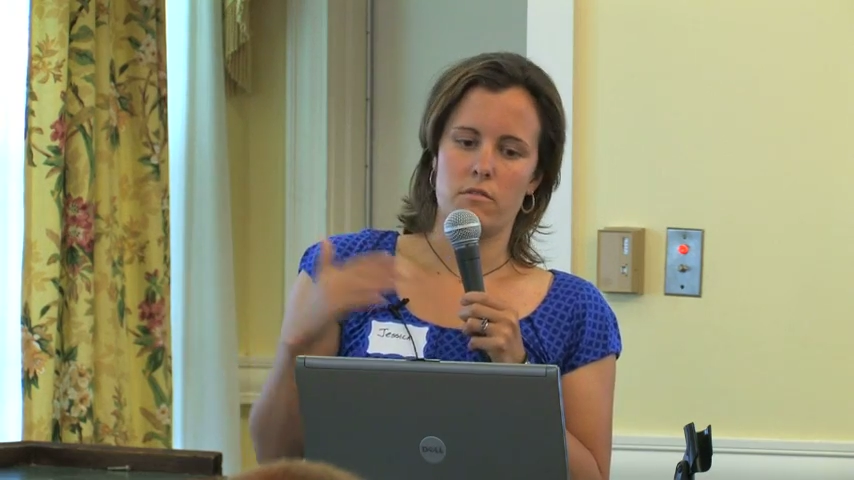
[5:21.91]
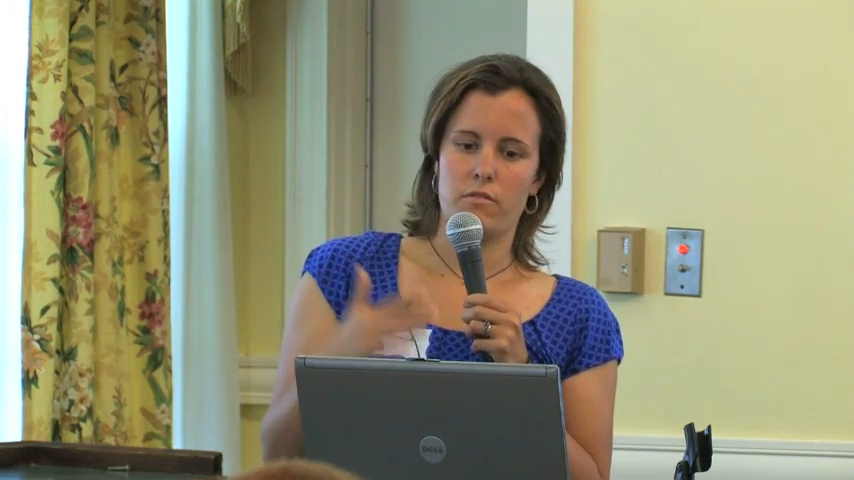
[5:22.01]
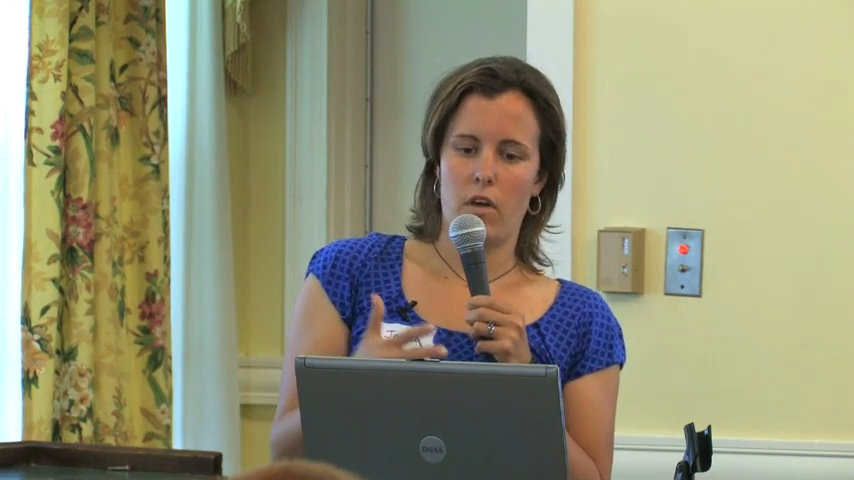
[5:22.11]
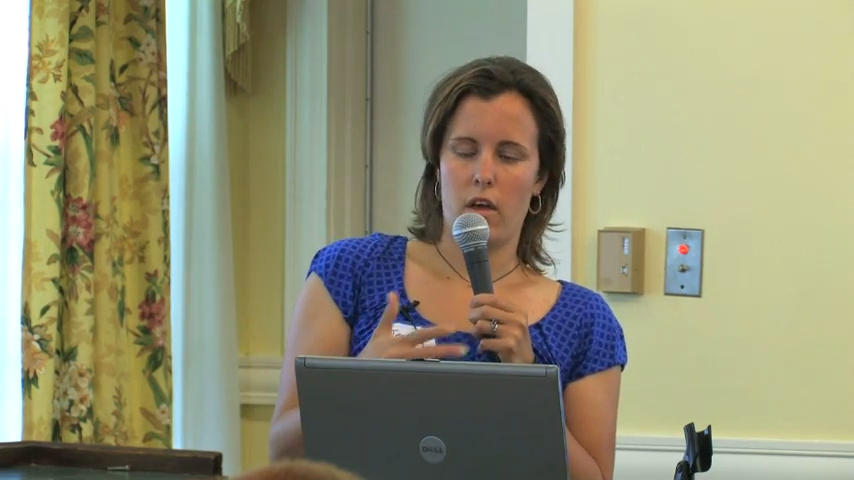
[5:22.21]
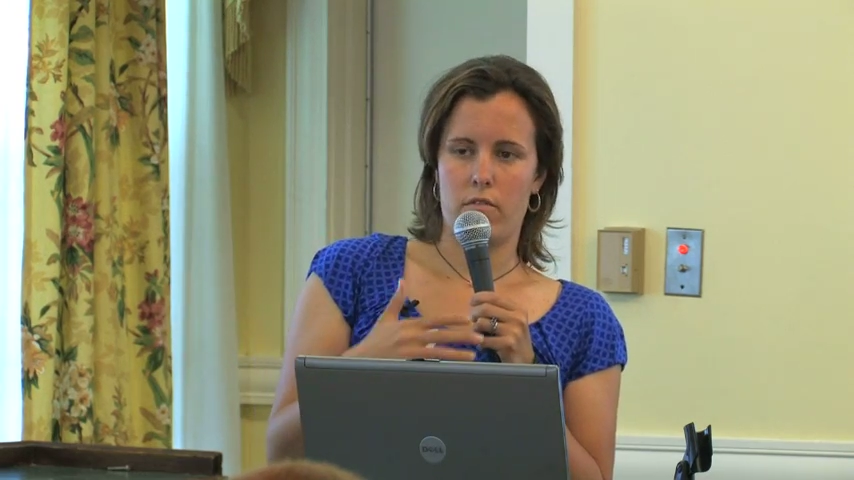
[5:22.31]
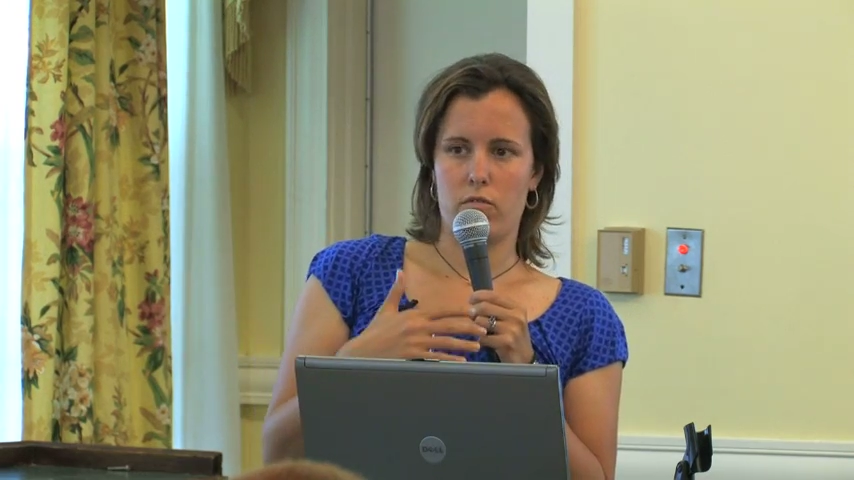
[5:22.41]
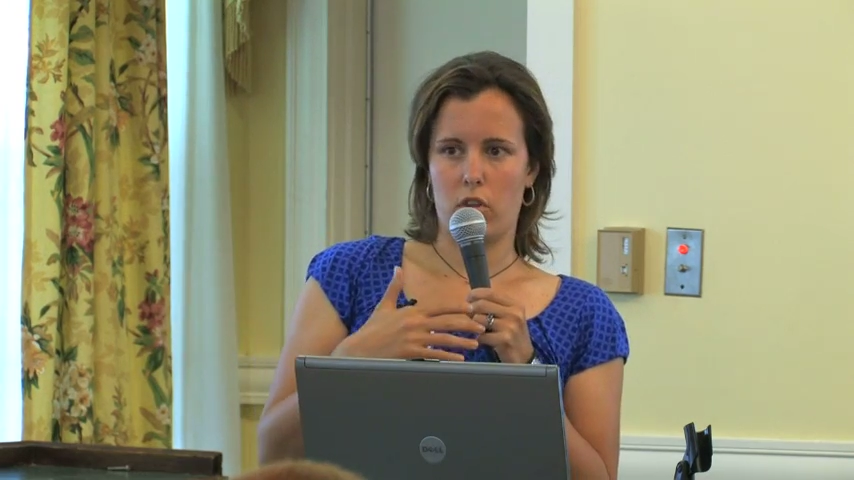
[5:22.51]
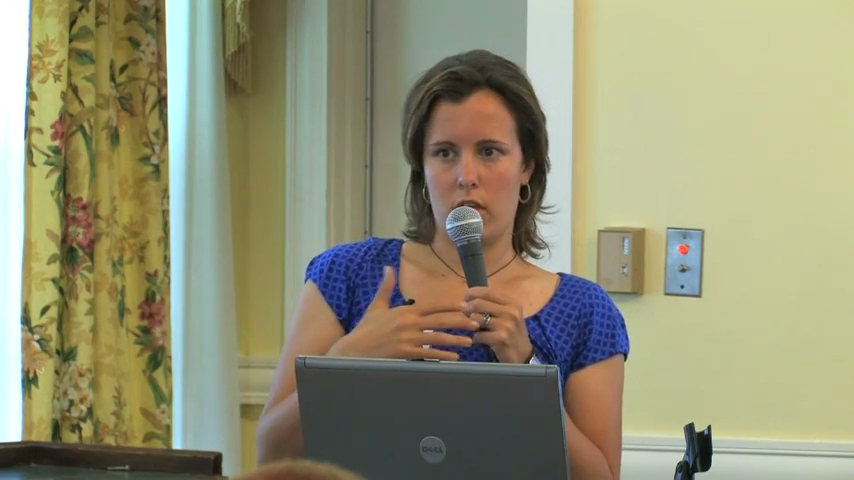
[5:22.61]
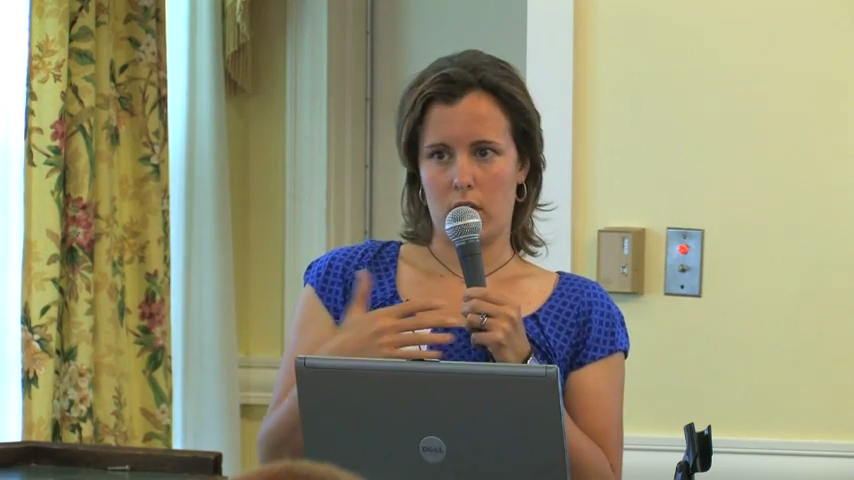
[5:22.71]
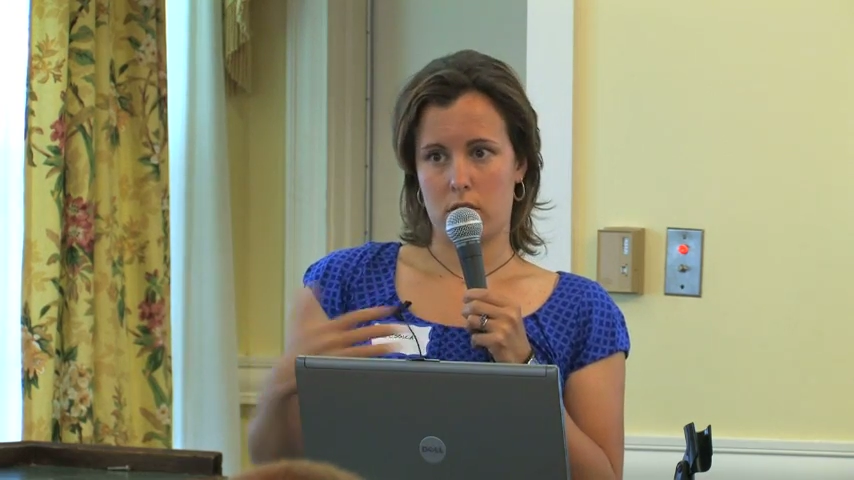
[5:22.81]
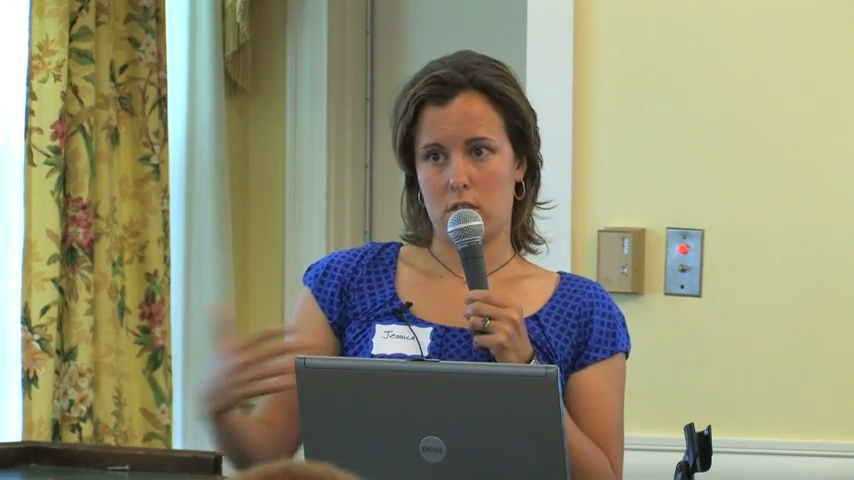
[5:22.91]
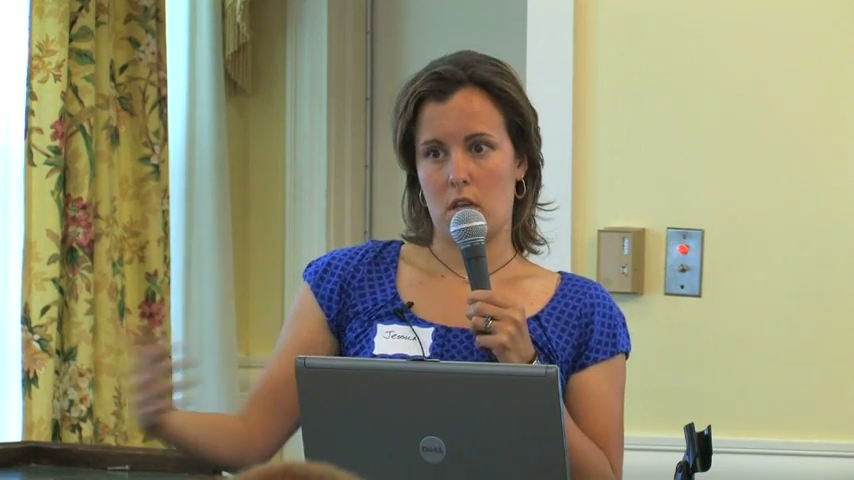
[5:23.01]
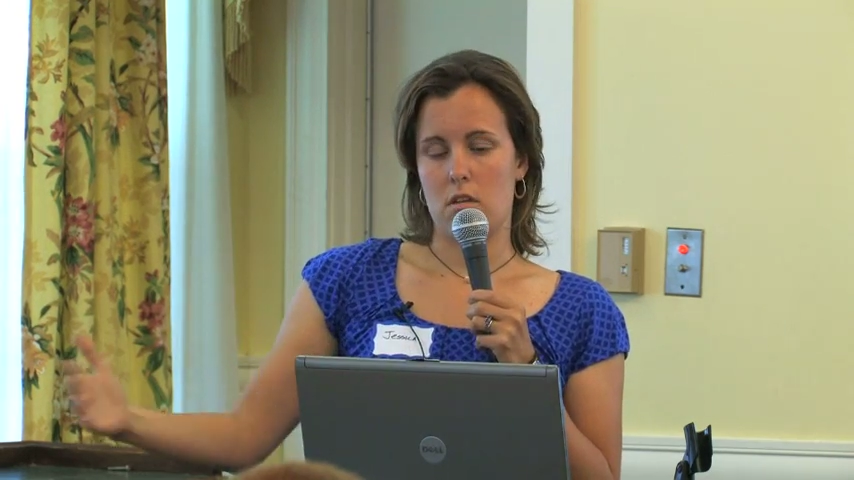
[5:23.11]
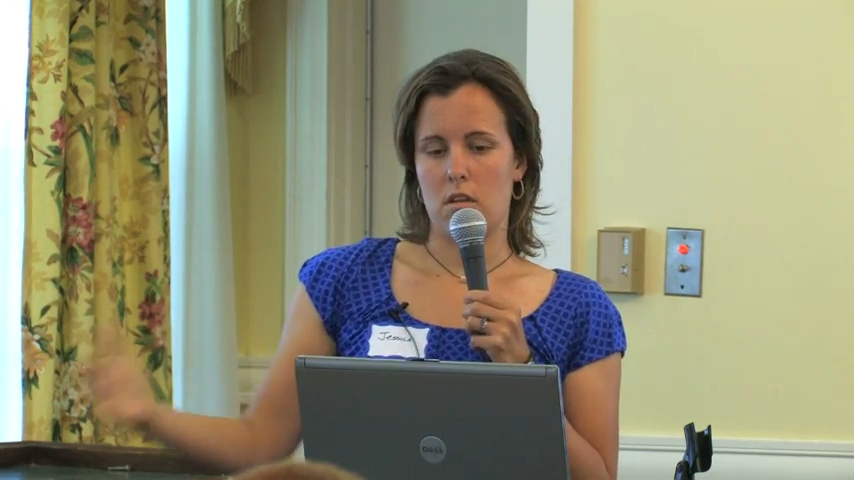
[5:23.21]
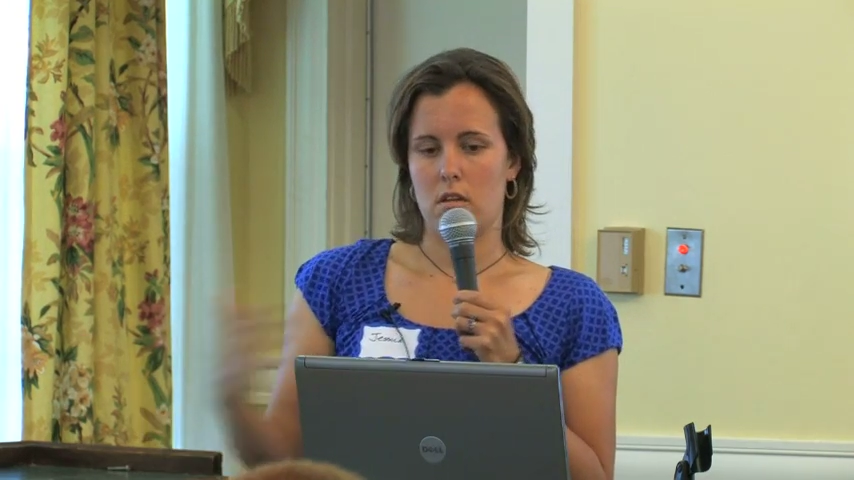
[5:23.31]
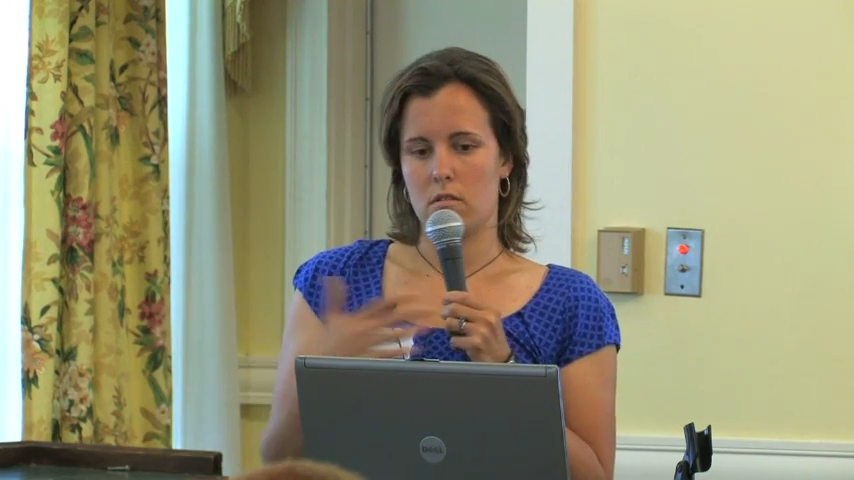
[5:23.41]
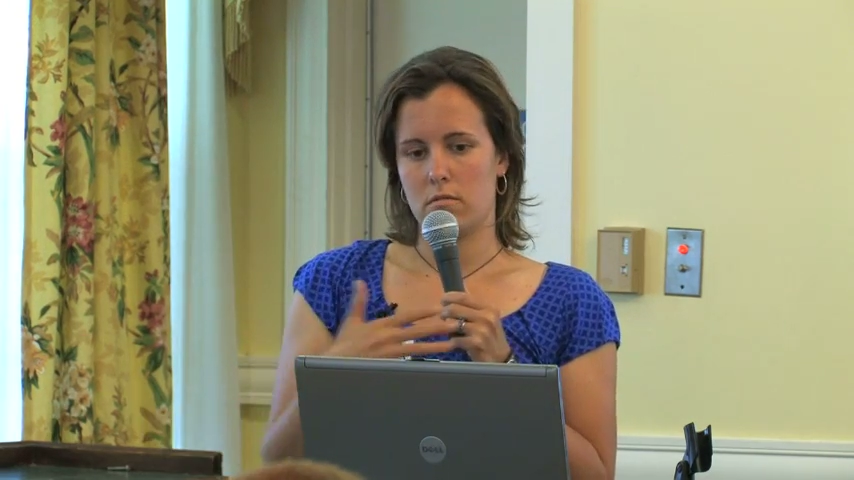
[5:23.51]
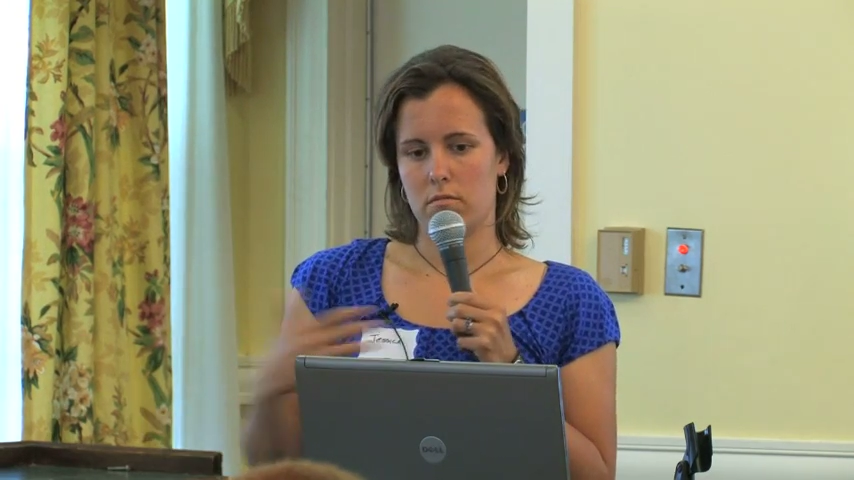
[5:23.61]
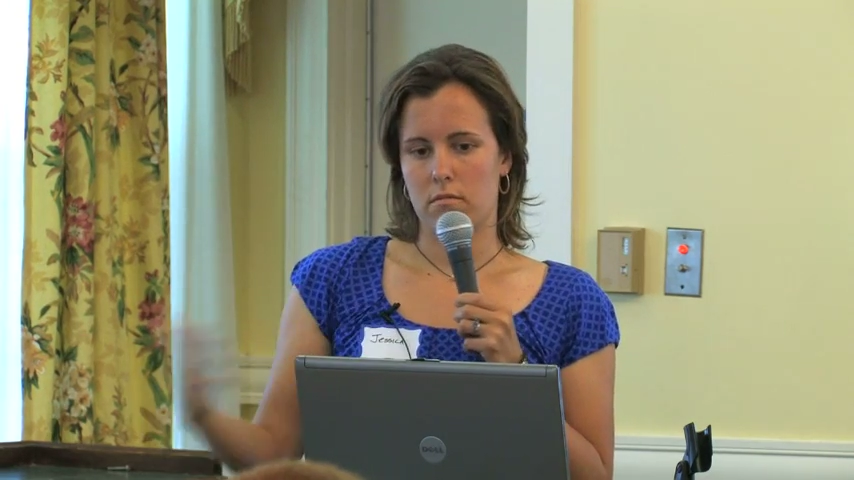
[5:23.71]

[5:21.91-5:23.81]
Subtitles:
5 really extended